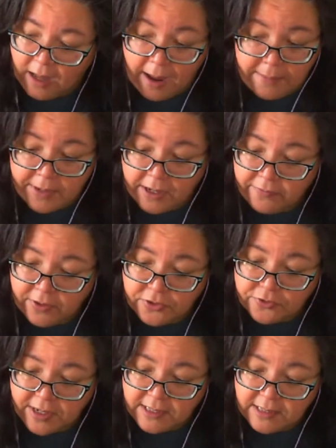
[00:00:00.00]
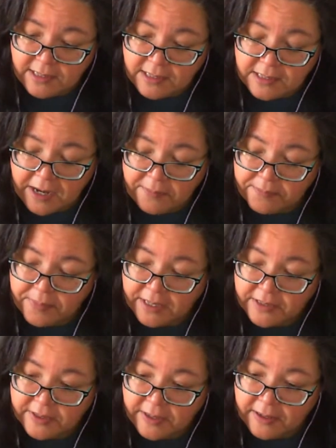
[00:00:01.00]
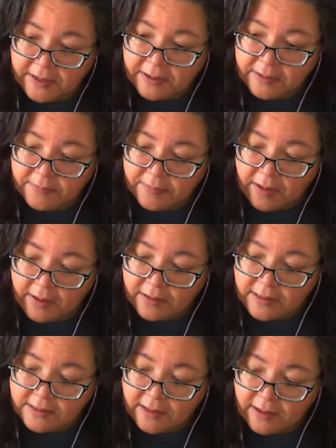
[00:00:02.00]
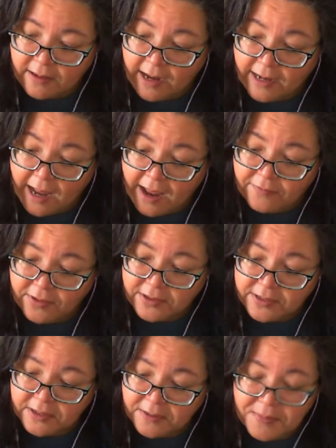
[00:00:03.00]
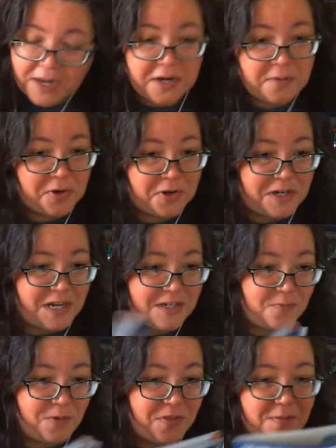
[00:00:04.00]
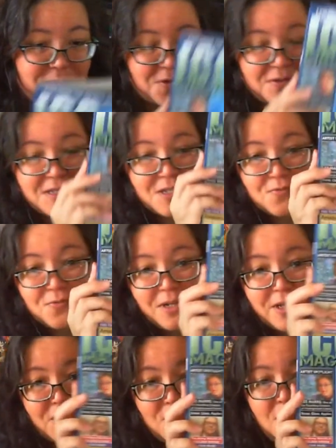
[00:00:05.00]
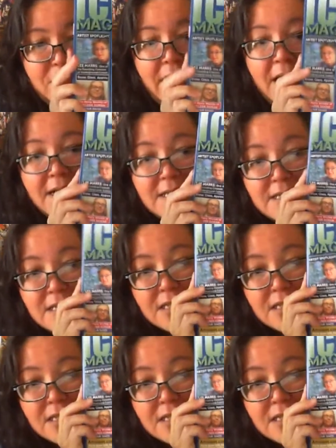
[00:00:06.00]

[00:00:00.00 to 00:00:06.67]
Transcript: I'm not even going to try and say his name, but because and I haven't met him or connected with him. So this is really cool, guys.